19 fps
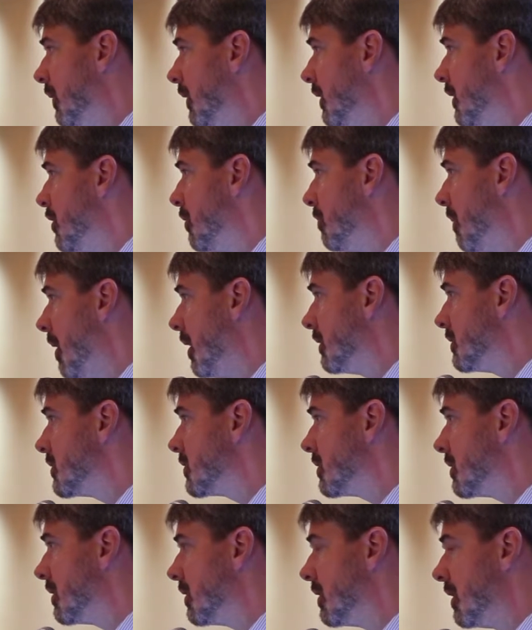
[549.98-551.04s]
really the
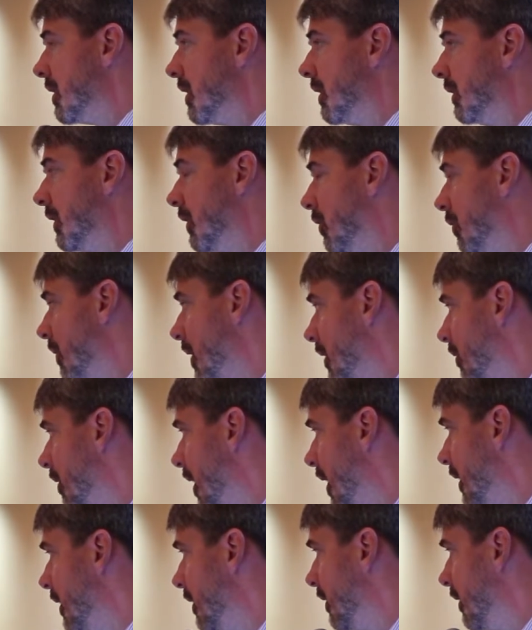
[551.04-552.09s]
monster in Little Red
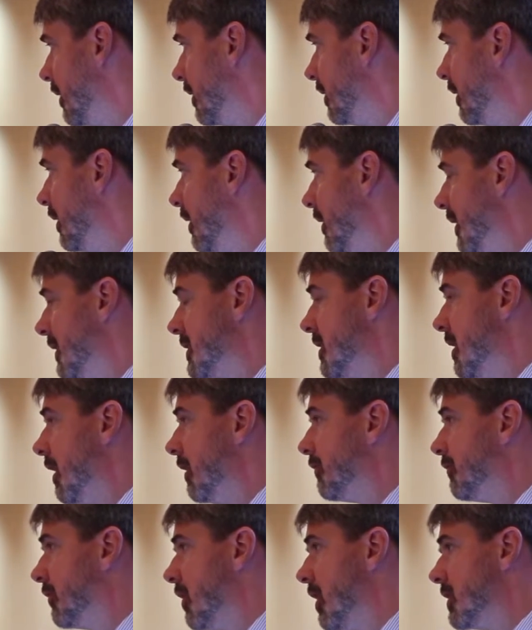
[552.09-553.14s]
Riding Hood. It's not
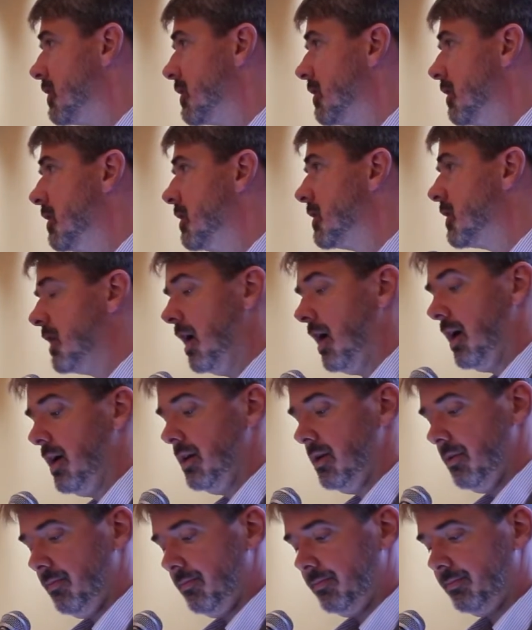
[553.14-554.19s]
for us to
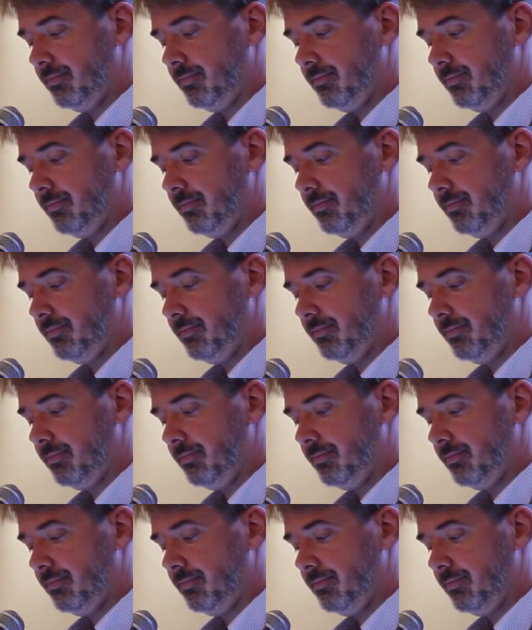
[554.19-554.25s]
decide.